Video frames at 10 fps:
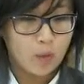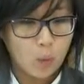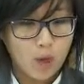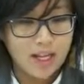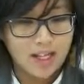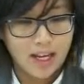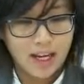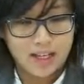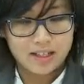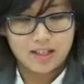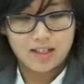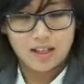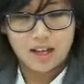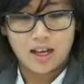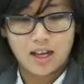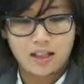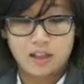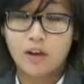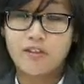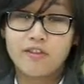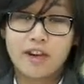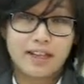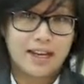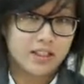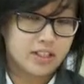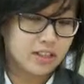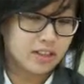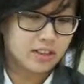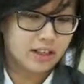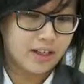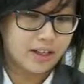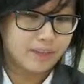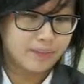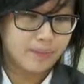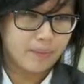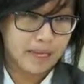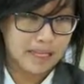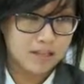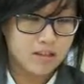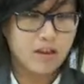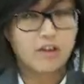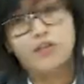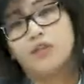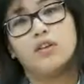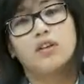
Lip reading: One is the non-financial means of